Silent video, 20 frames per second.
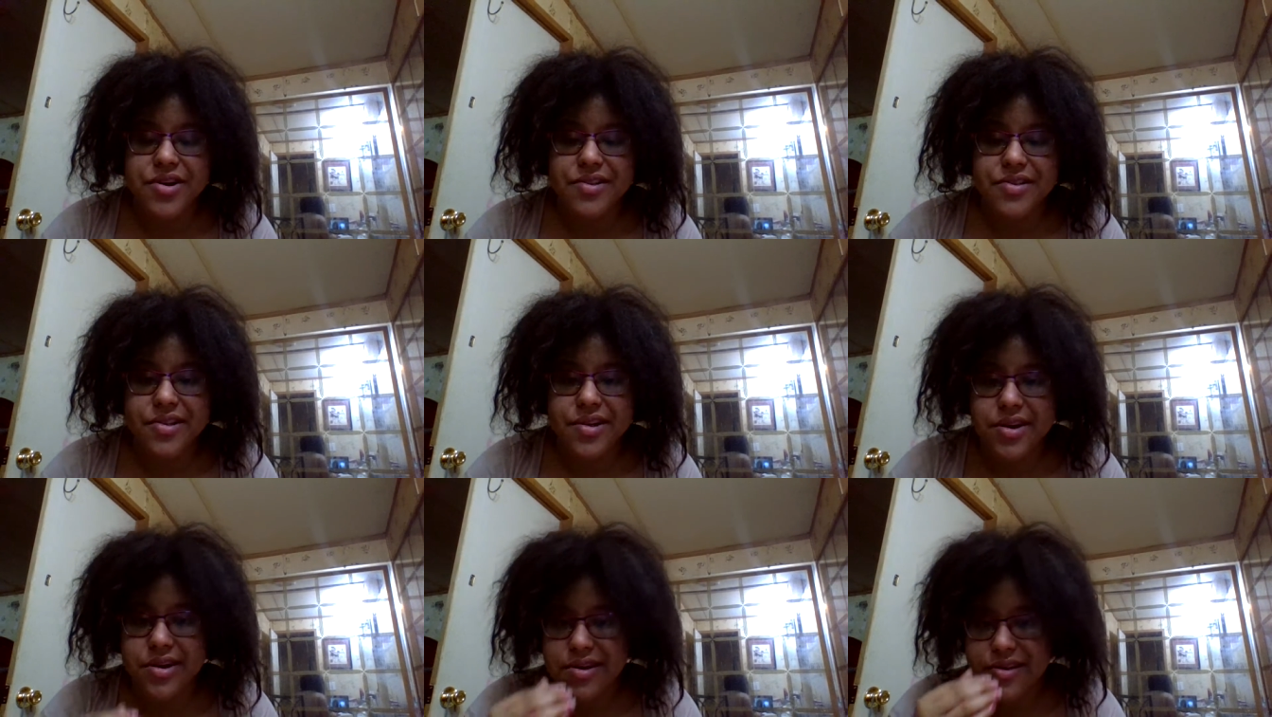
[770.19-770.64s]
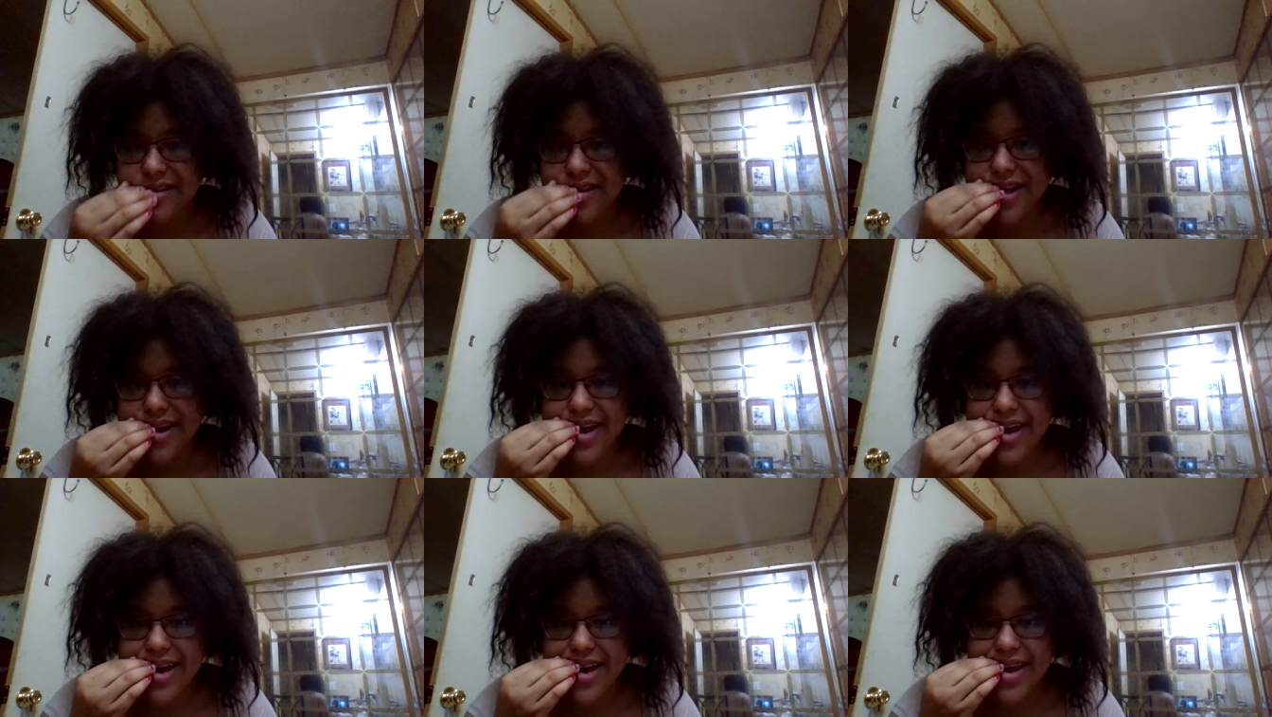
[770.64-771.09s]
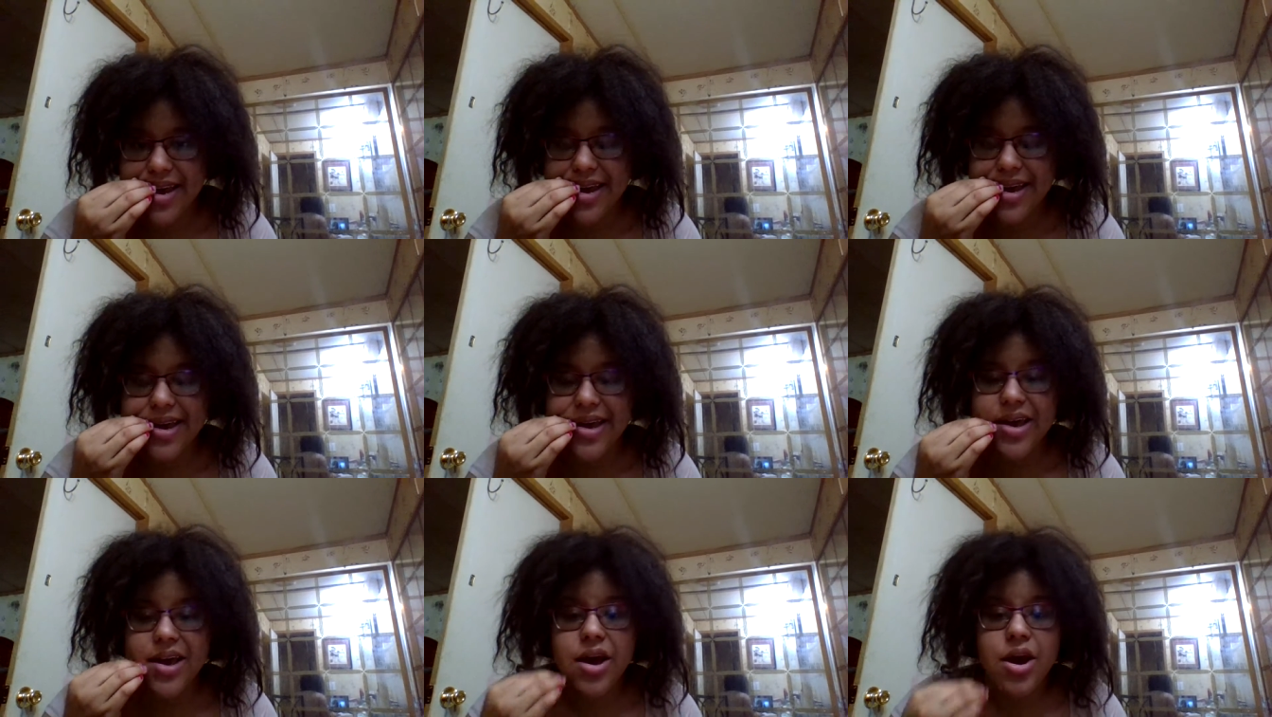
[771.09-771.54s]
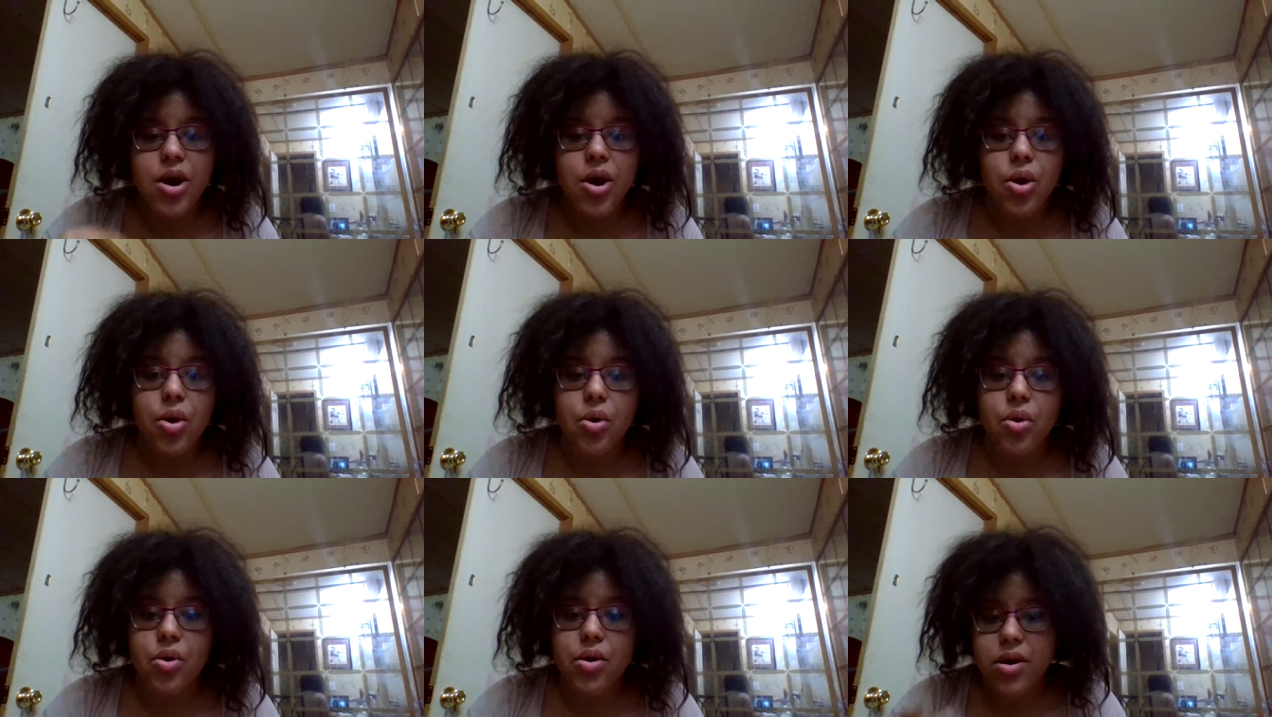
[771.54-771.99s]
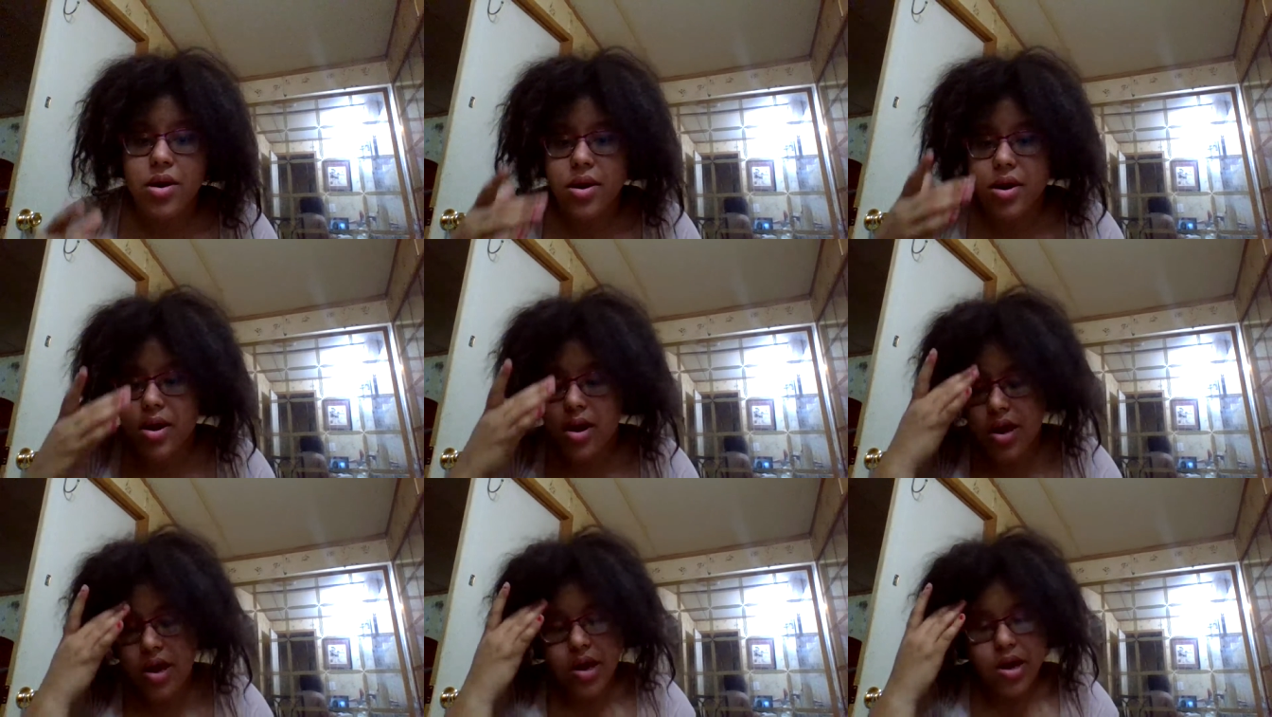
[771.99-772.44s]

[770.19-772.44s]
us to understand that, or